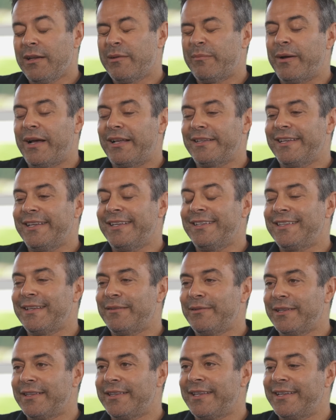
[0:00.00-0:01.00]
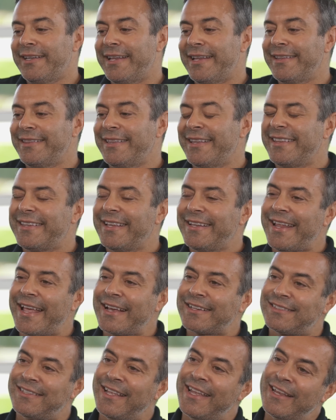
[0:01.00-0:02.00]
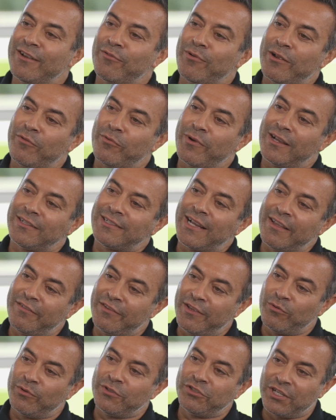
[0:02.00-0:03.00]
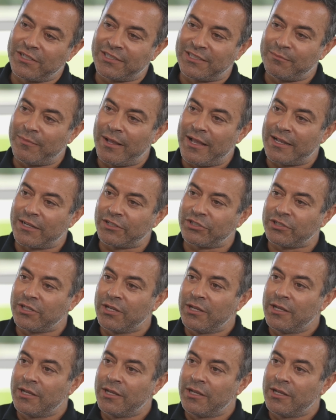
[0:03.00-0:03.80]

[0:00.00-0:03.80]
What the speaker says: But in the next day when we arrived here with Jesse Marsh,